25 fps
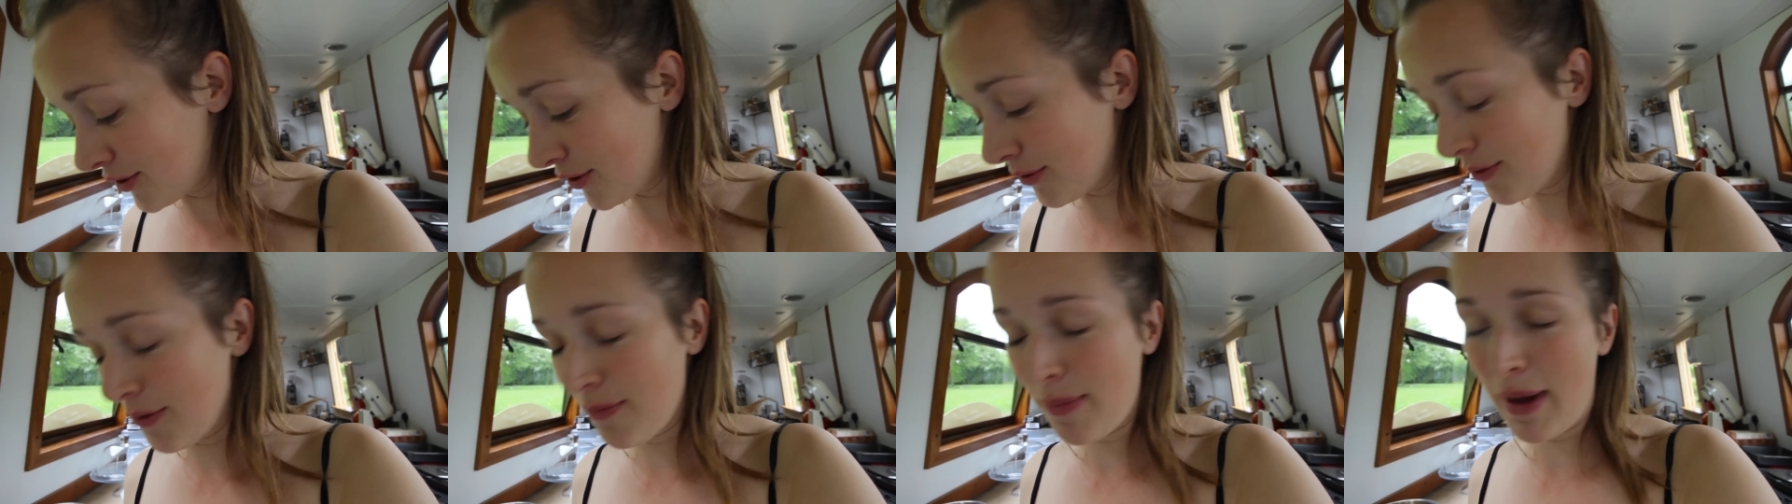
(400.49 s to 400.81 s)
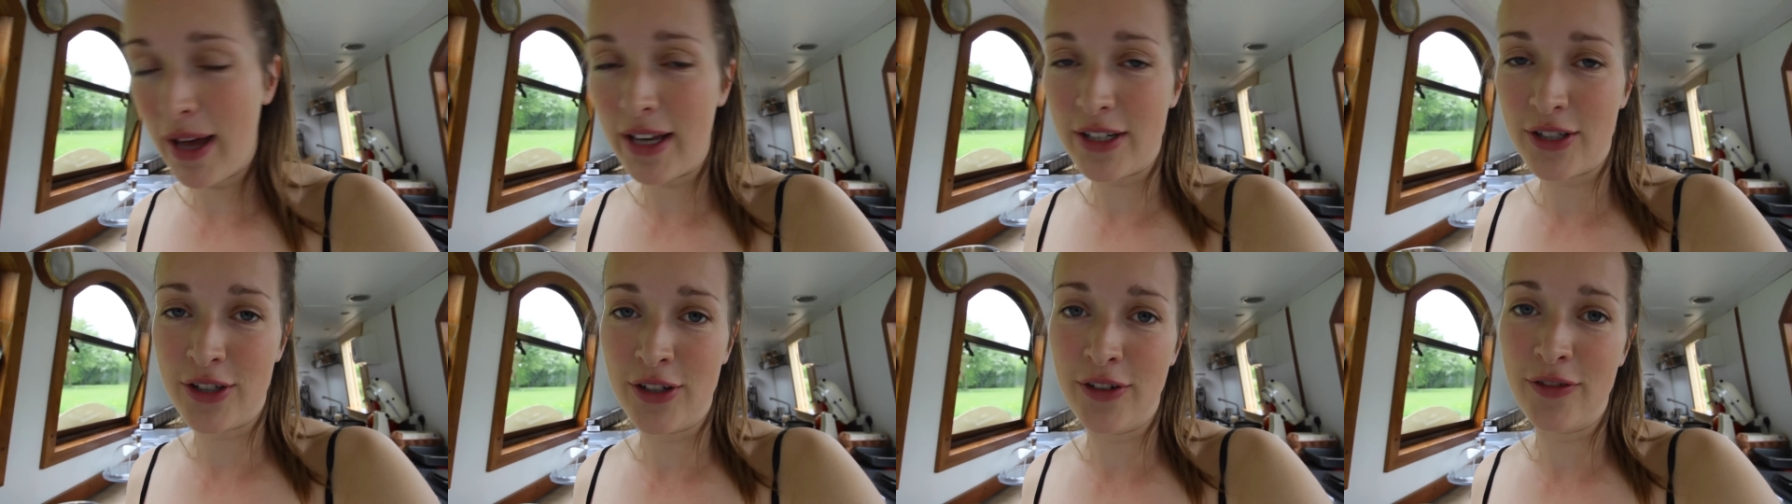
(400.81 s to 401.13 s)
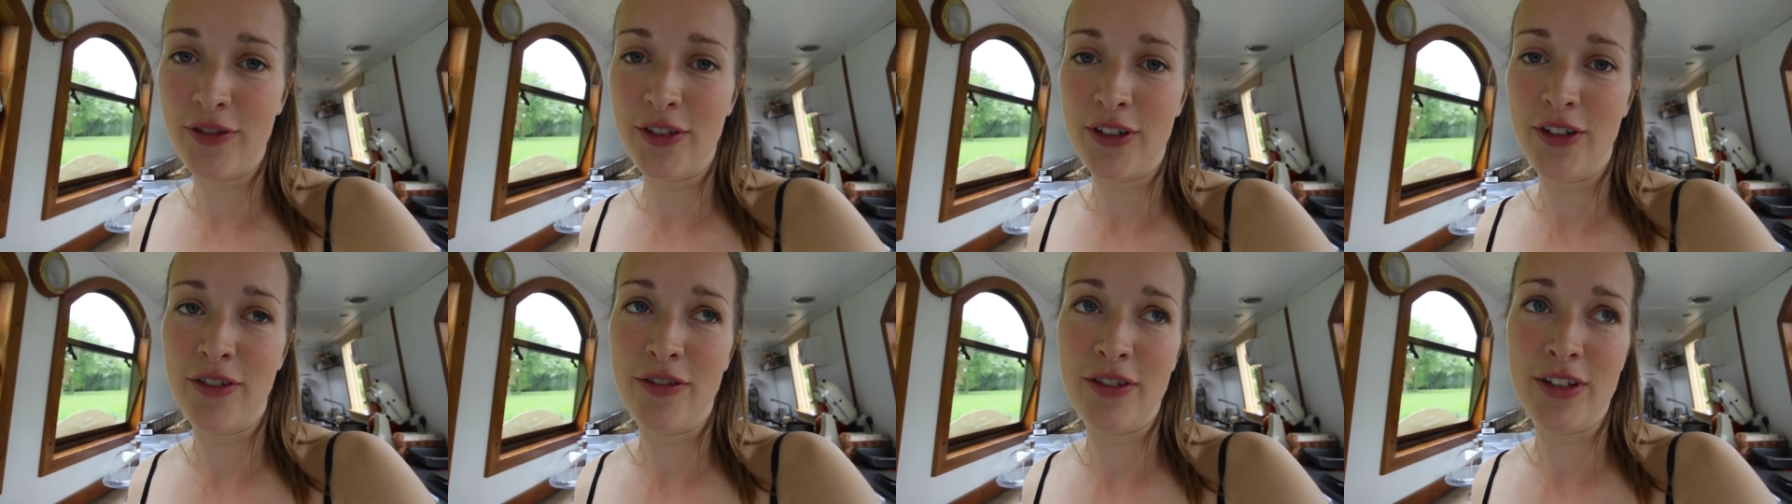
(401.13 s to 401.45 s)
do a bad
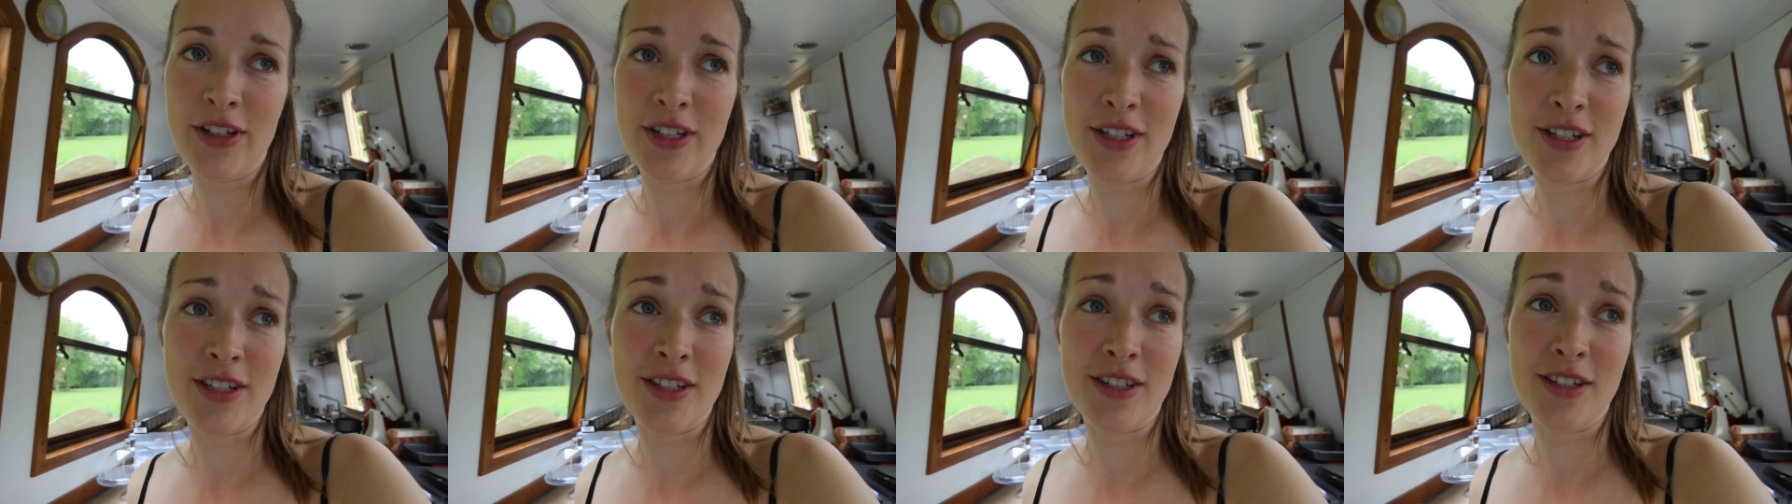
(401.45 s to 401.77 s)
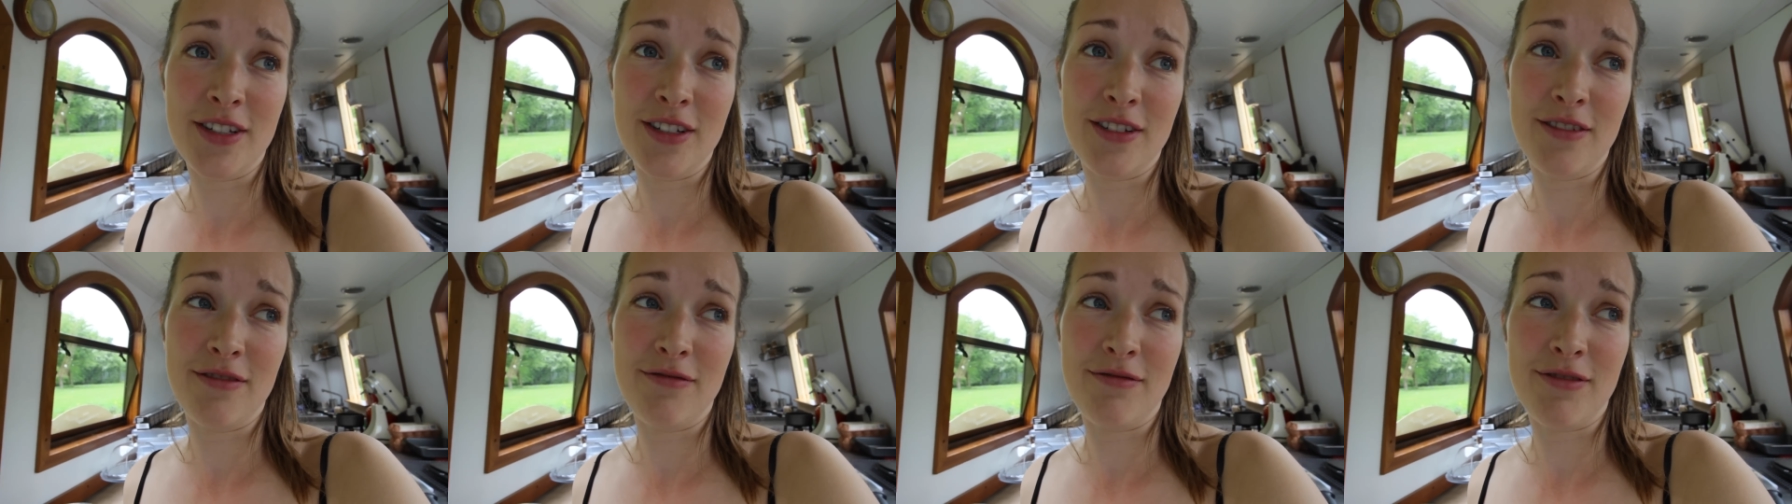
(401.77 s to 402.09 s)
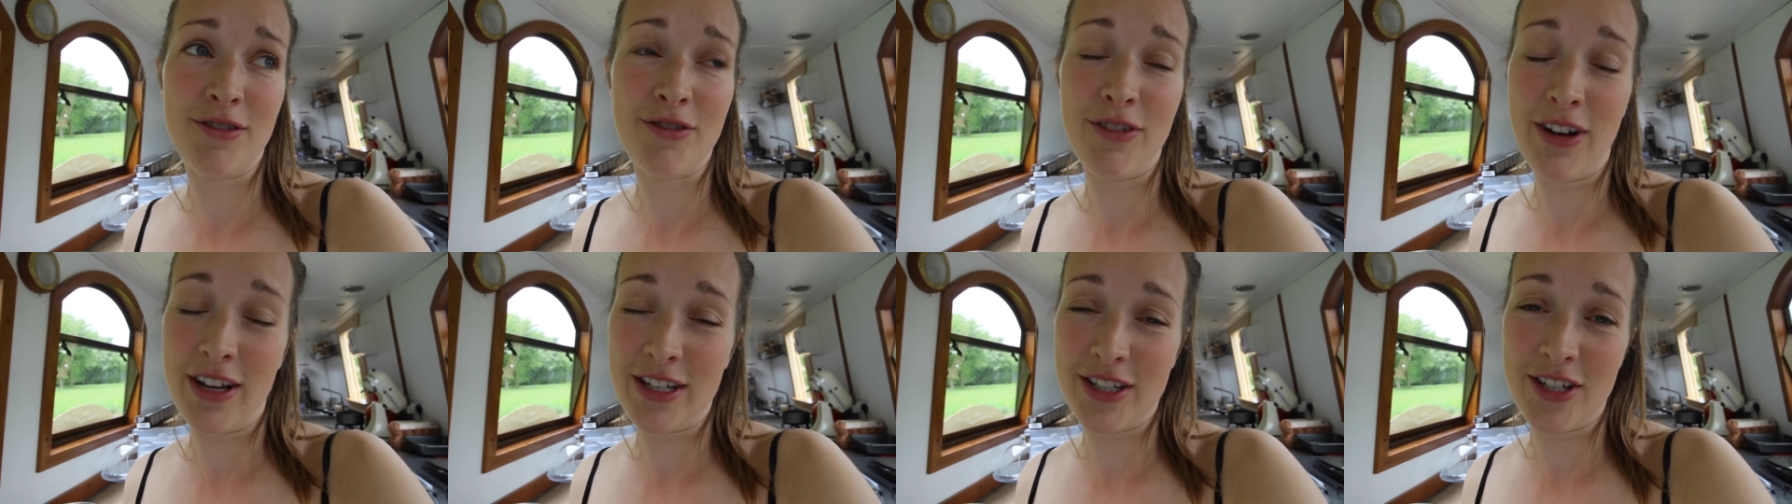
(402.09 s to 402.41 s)
cover of a
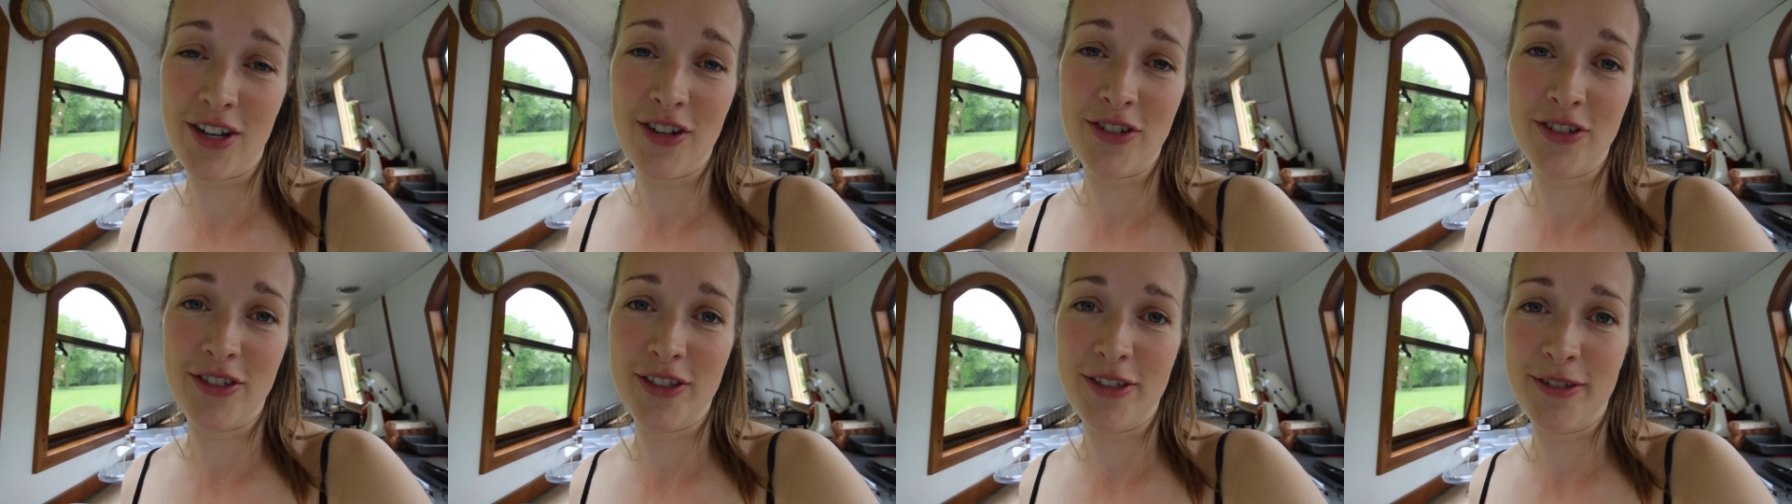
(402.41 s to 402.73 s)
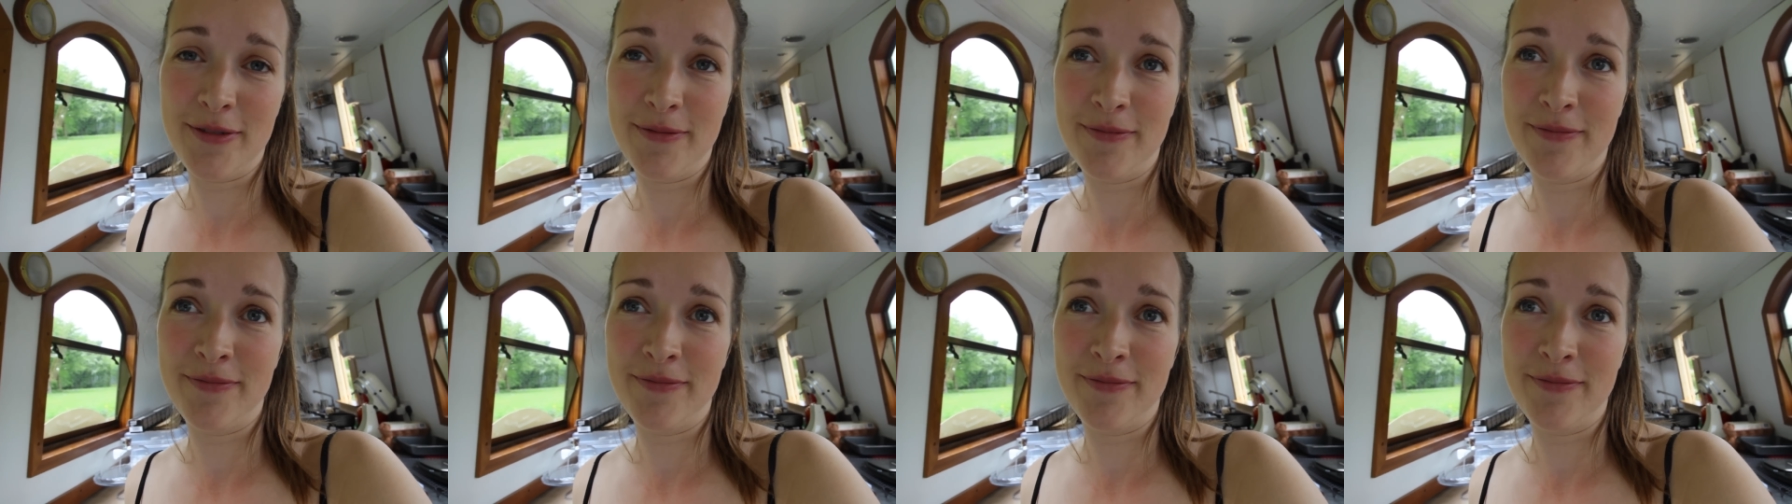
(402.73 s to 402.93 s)
great song.